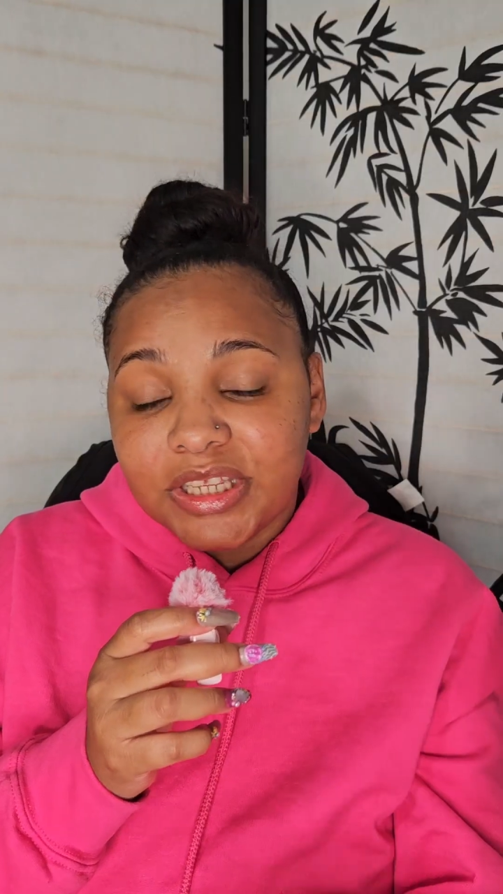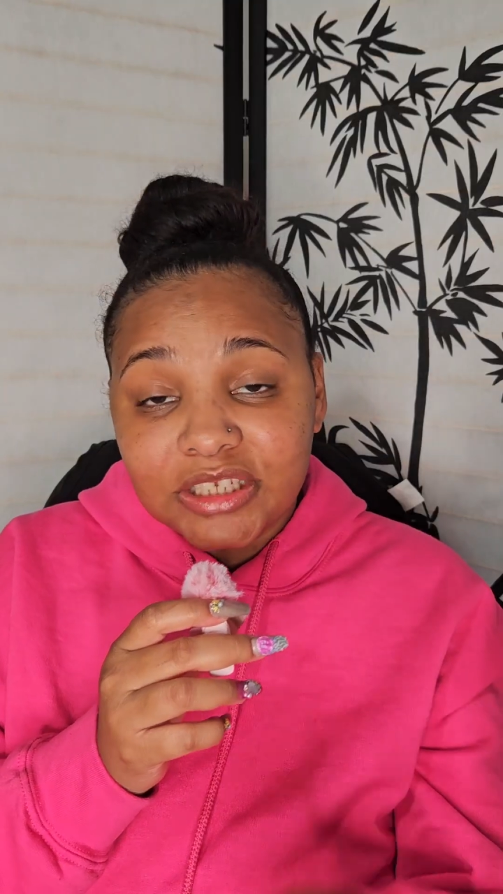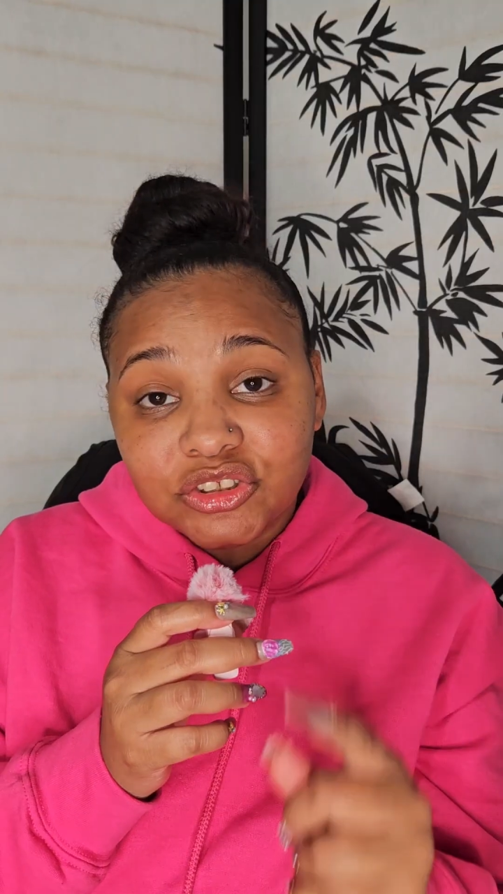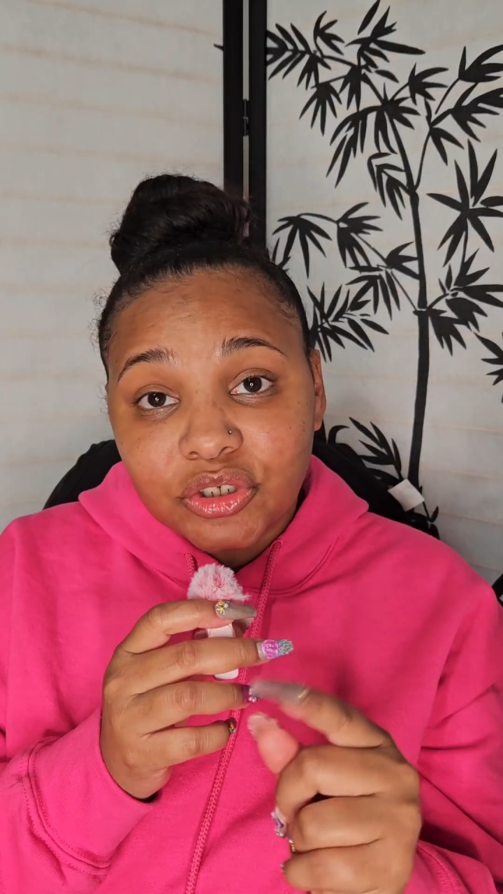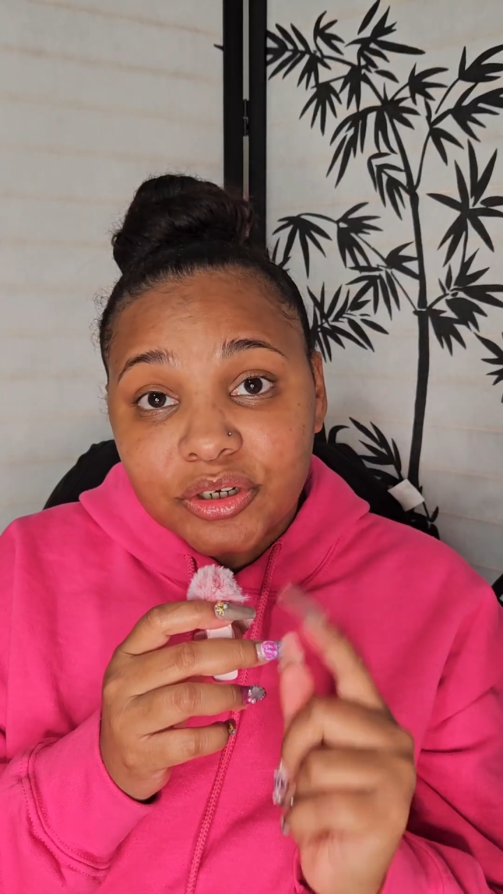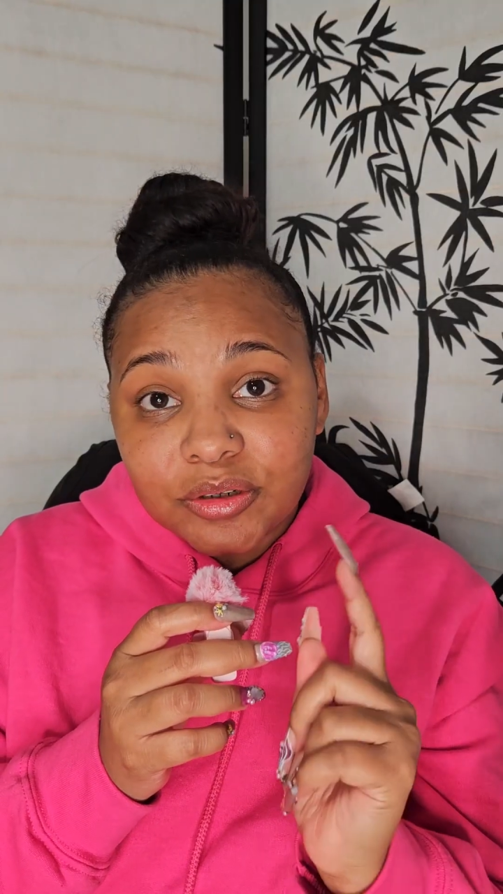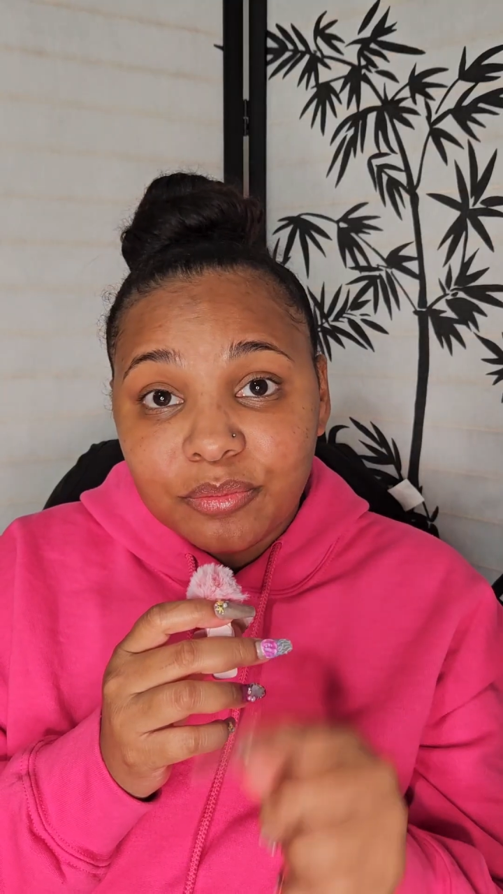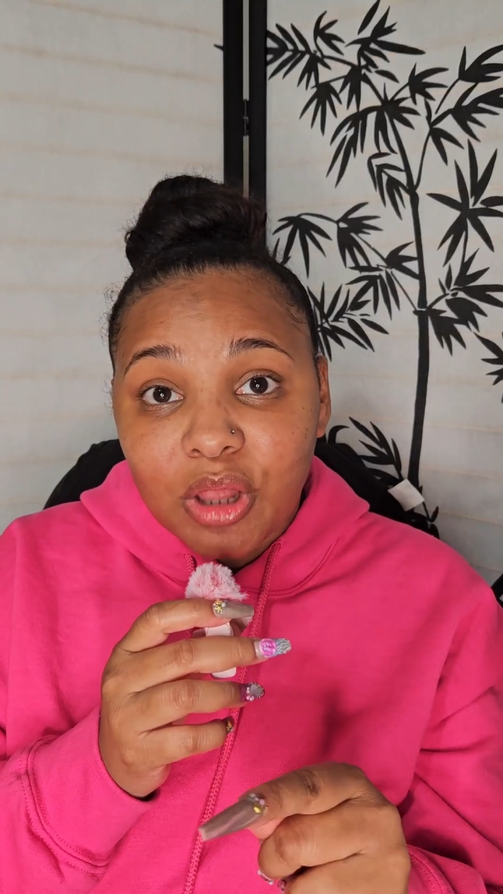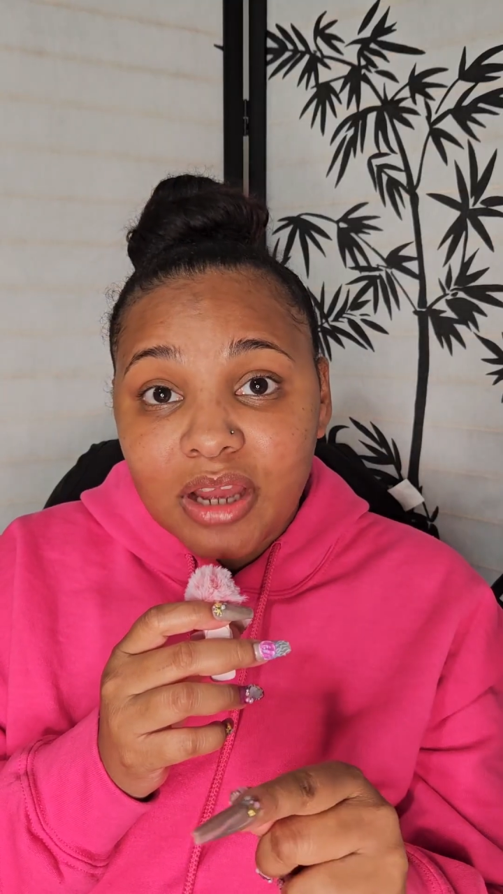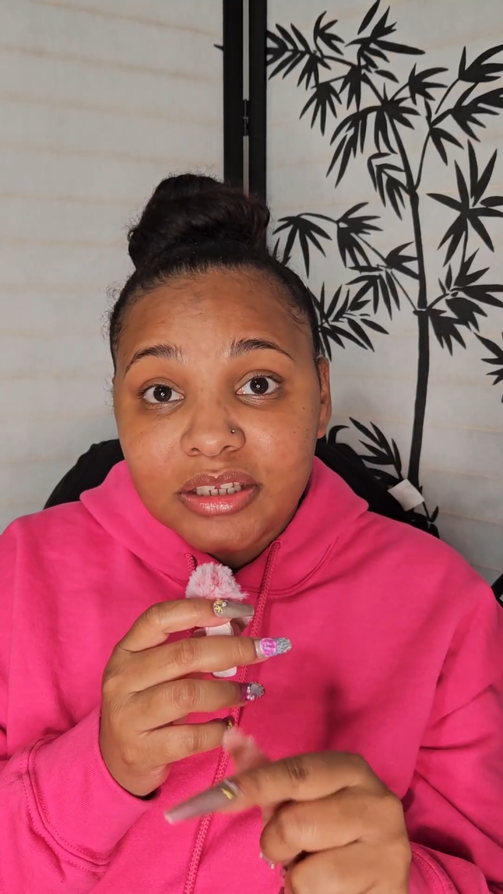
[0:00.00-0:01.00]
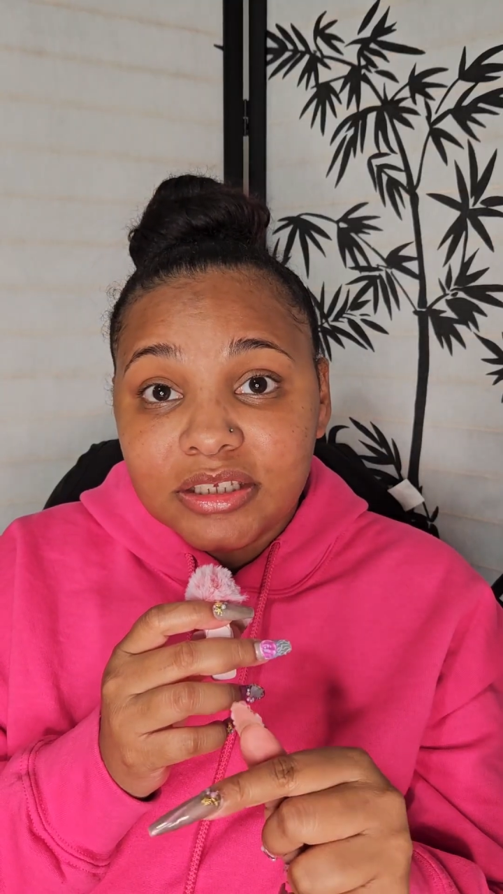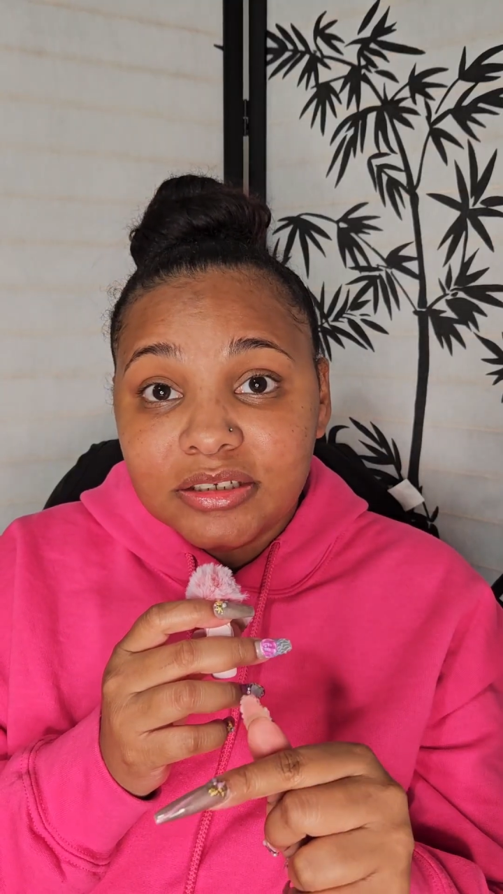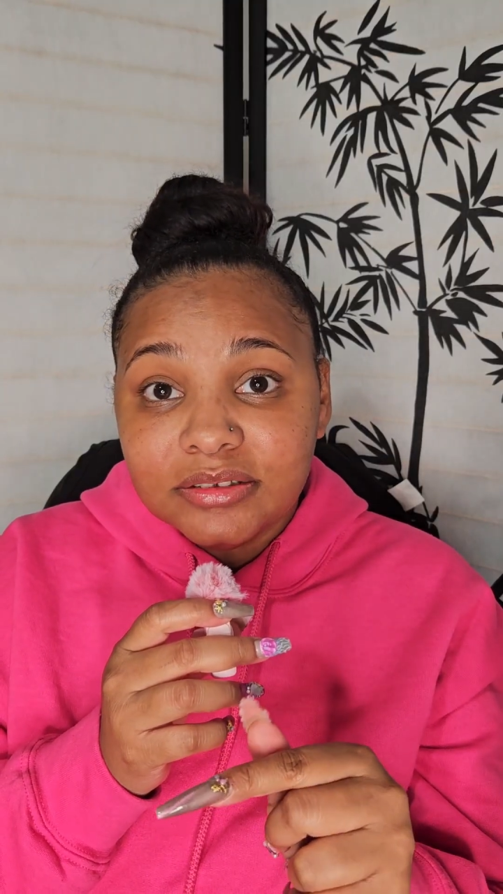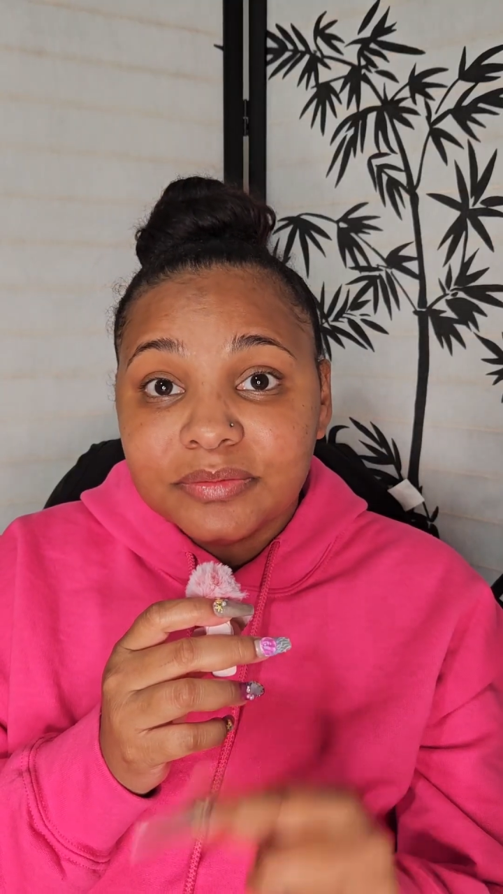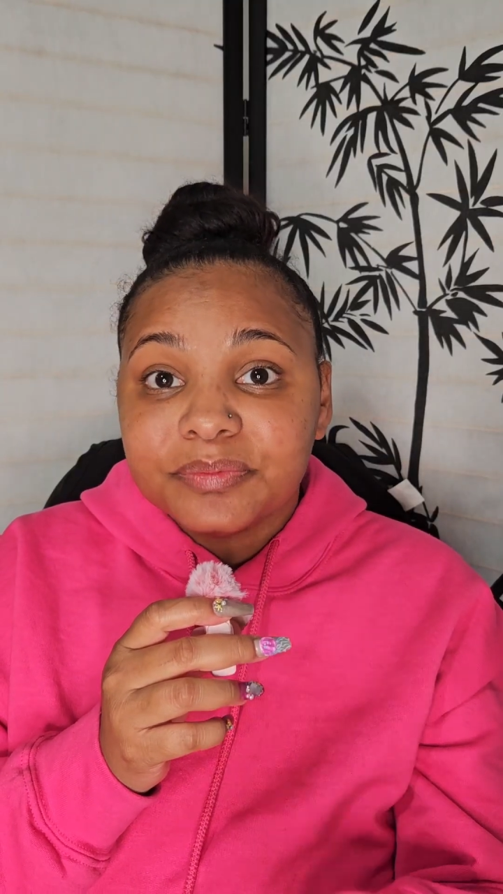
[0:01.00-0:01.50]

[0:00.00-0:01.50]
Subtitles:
to get started blogging,